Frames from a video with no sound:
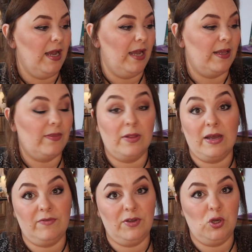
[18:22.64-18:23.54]
And then they'll
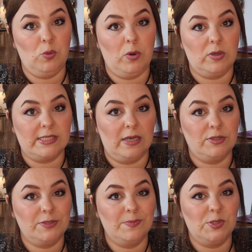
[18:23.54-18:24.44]
have the new box
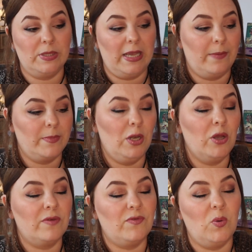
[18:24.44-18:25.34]
out. So yeah,
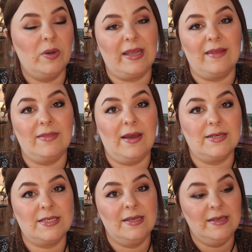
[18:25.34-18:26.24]
looking forward to getting
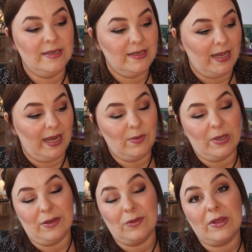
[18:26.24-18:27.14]
that.
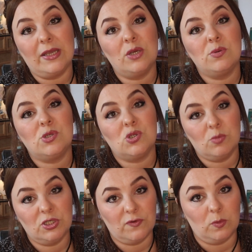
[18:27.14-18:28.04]
Anyway, thank you so
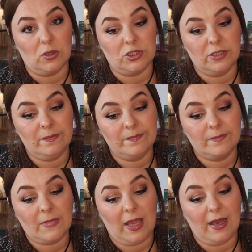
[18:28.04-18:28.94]
much for watching.
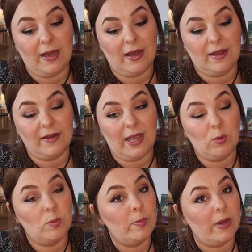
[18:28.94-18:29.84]
And I
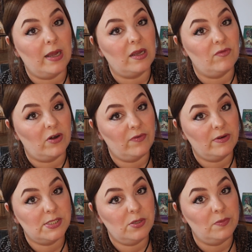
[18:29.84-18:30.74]
will be back very,
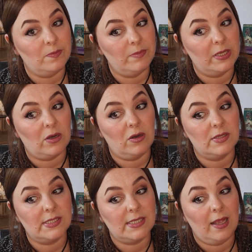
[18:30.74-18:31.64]
very soon
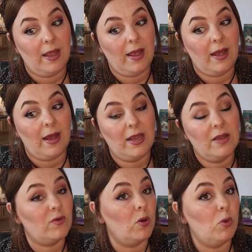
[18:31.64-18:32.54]
because I
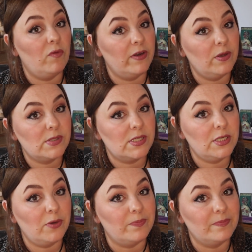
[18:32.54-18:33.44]
have got more videos to
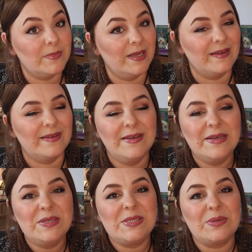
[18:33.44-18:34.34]
do.
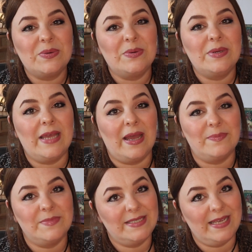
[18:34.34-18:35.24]
So yeah,
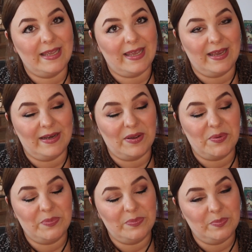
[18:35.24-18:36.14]
take care now.
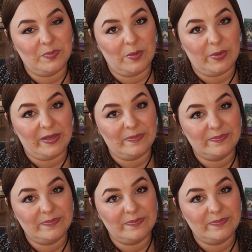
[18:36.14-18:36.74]
Bye-bye.